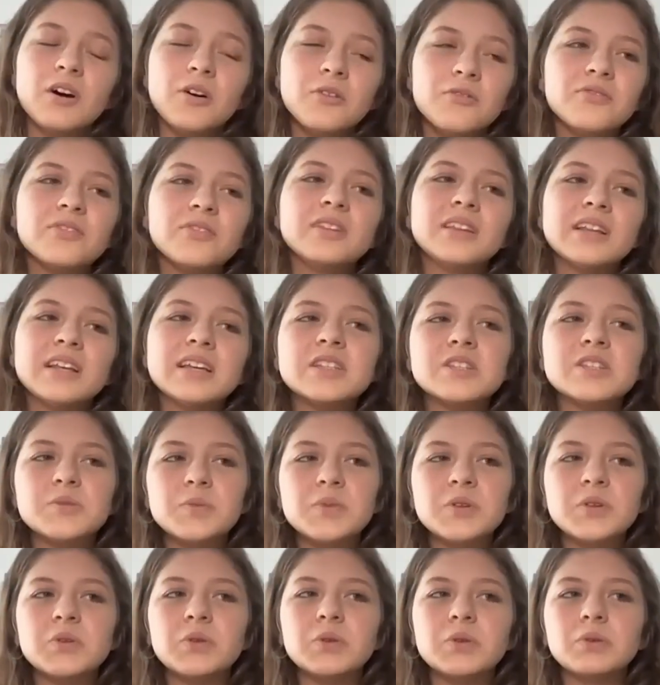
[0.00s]
often leads
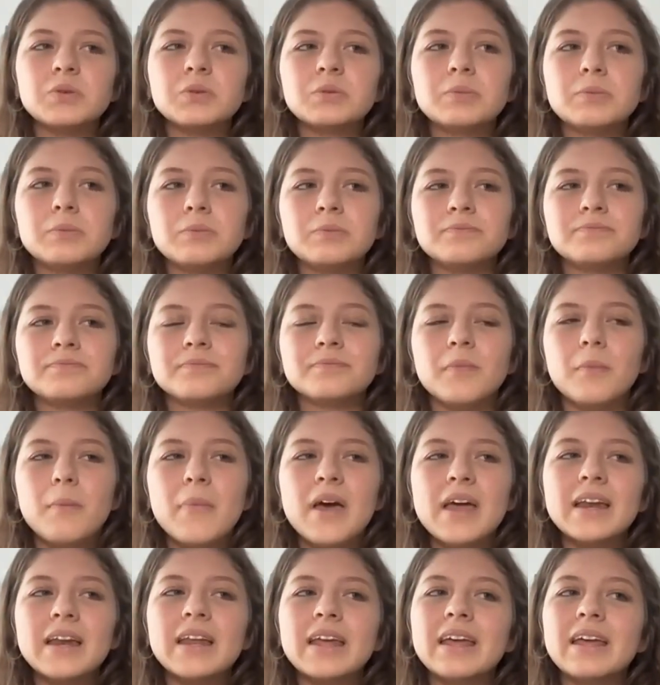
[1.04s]
me to
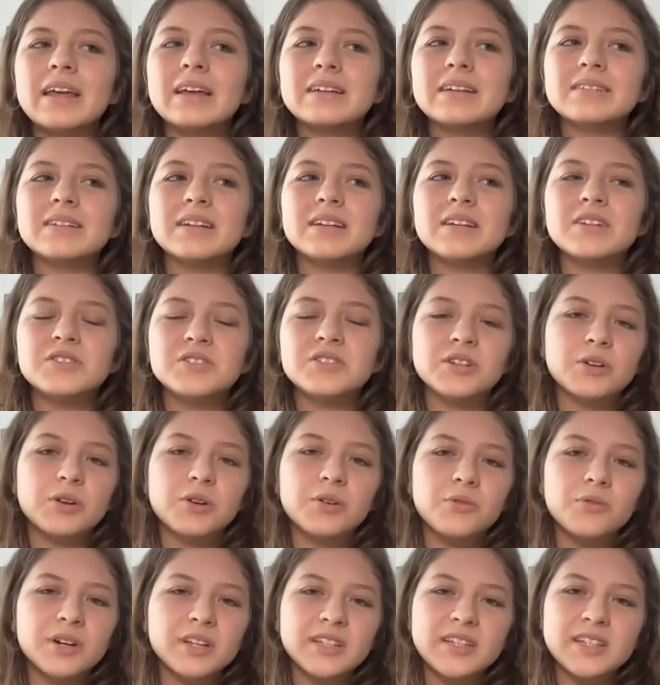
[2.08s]
many
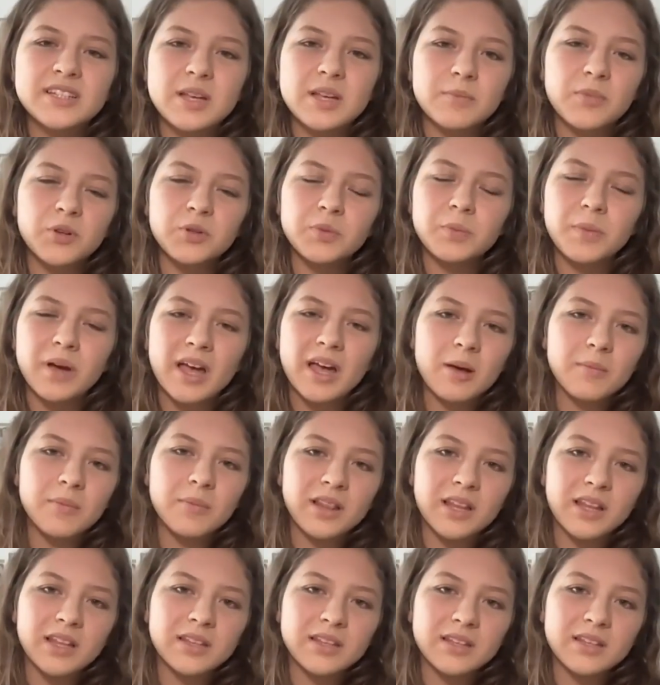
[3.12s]
insecurities about my
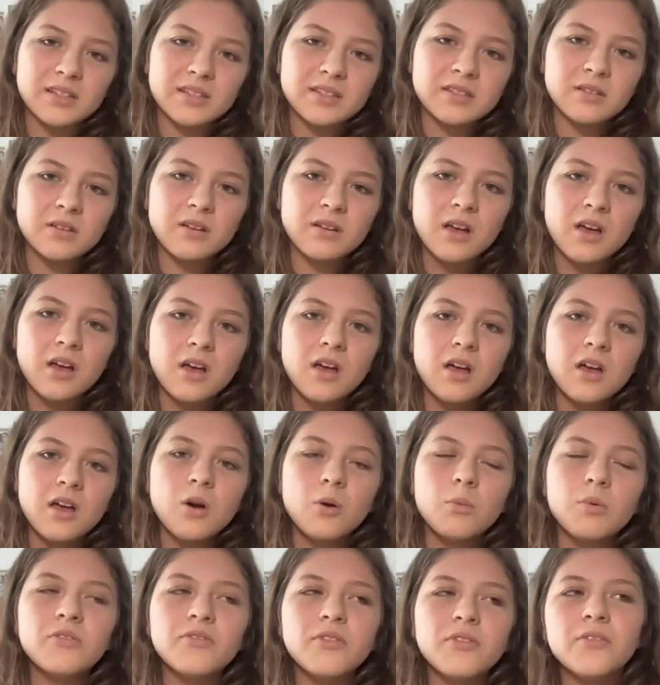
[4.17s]
abilities.
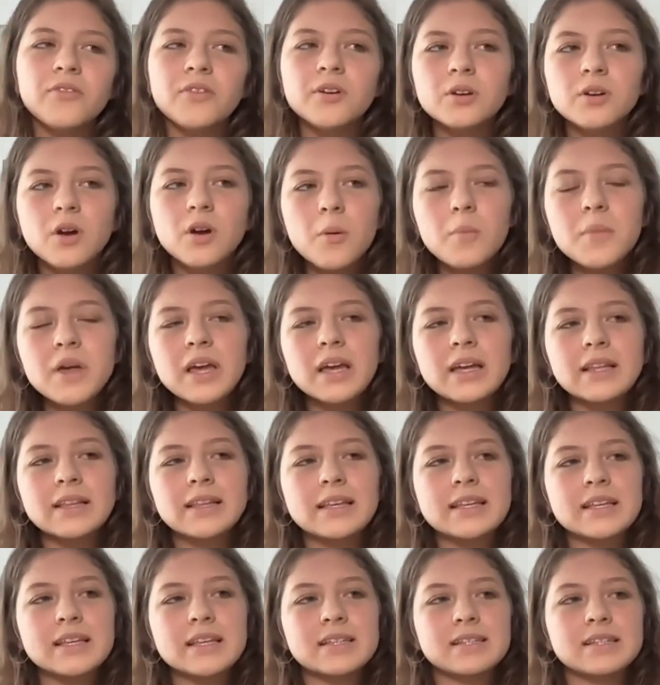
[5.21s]
With overcoming
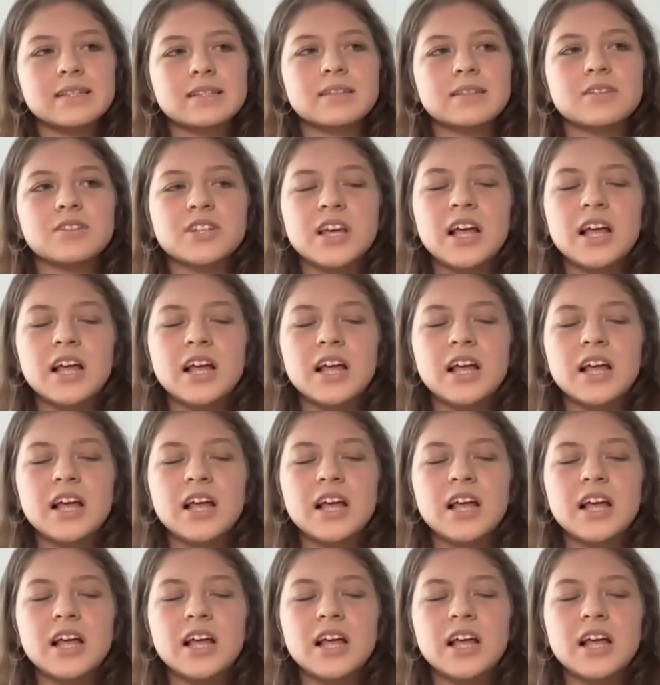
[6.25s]
these